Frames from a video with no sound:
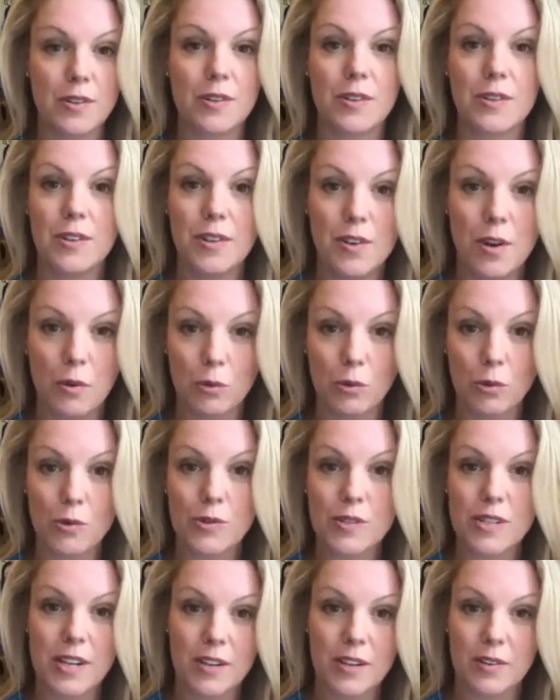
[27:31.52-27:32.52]
you know,
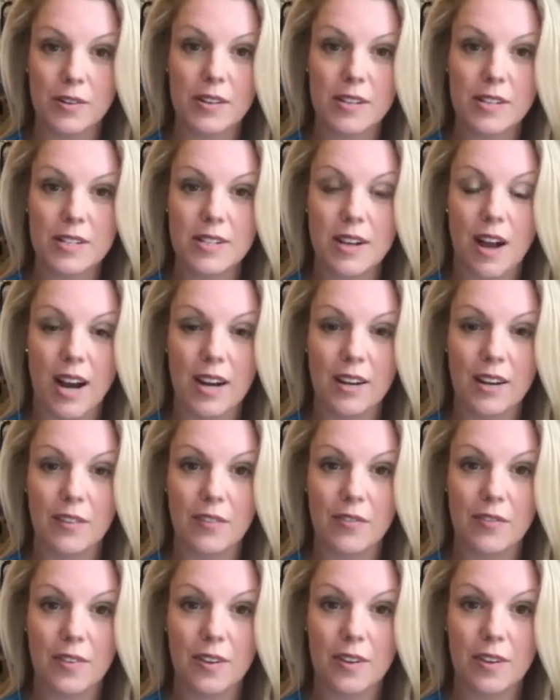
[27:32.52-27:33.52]
losing sight of
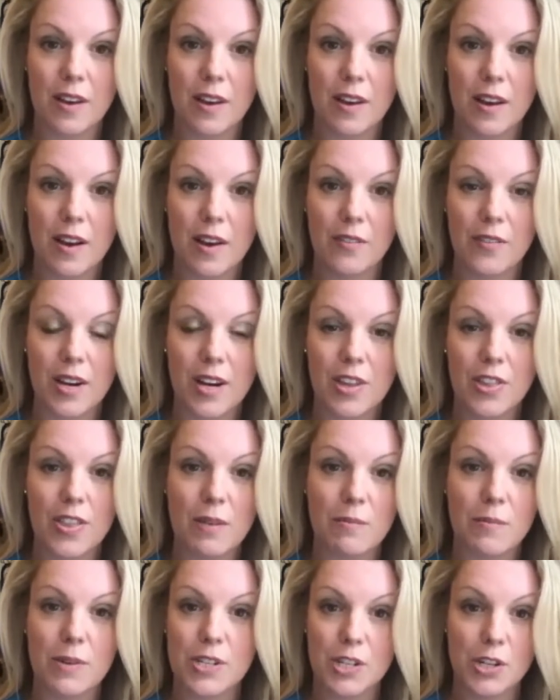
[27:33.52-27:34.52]

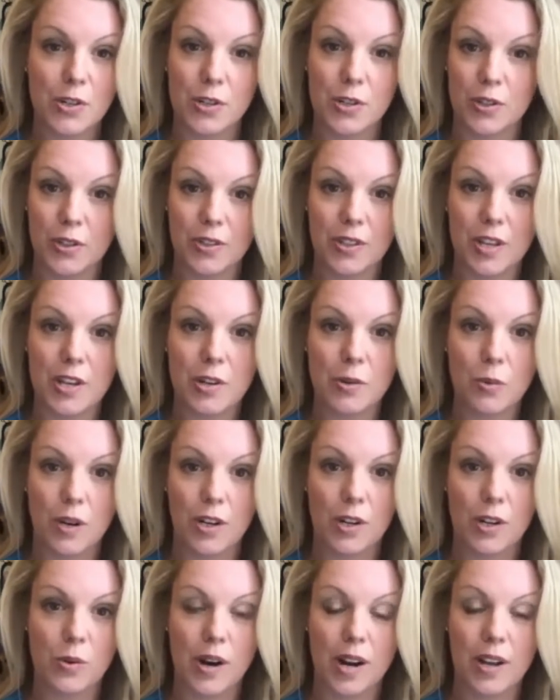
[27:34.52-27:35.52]
anything material that you want
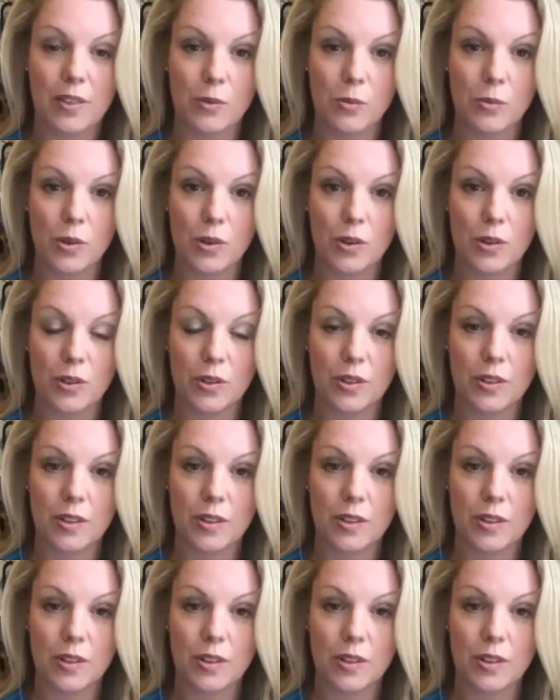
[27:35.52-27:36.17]
to create in the world.